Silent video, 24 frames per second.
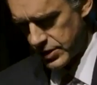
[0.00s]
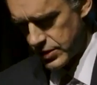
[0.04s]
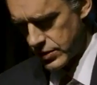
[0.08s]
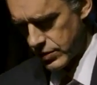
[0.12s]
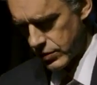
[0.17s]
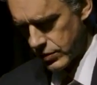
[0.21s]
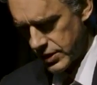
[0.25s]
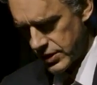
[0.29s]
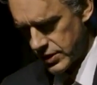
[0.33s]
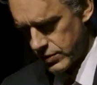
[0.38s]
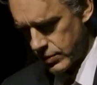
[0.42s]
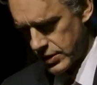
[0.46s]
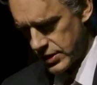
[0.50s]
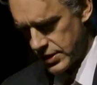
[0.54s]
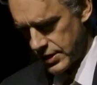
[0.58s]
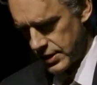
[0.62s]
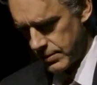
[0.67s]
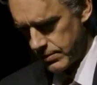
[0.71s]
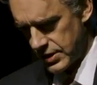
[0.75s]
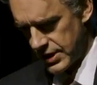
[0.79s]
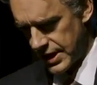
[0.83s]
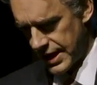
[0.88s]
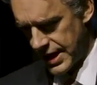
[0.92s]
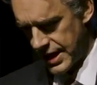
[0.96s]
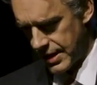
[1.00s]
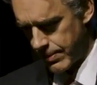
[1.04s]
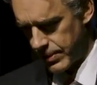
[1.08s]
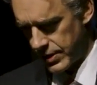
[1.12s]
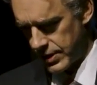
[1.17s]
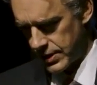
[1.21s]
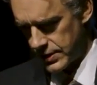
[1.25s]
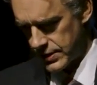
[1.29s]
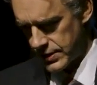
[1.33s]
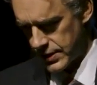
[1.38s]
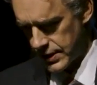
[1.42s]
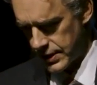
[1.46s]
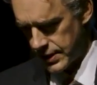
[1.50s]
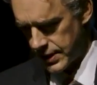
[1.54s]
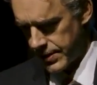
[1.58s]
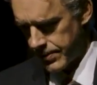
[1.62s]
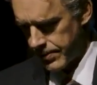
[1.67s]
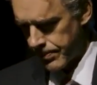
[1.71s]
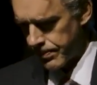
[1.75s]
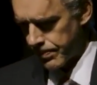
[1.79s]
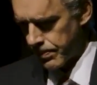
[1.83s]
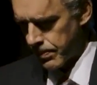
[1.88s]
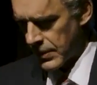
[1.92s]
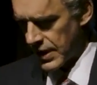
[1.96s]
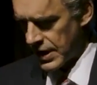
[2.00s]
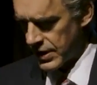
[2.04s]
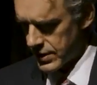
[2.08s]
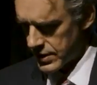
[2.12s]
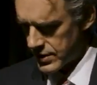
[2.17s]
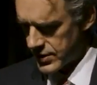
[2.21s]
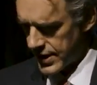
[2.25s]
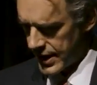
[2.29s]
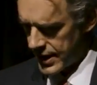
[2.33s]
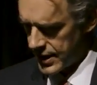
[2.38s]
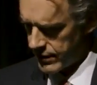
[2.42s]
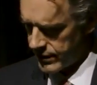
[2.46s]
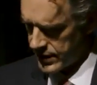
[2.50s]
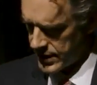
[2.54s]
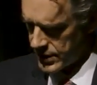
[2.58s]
stories, what seems to happen is that the state of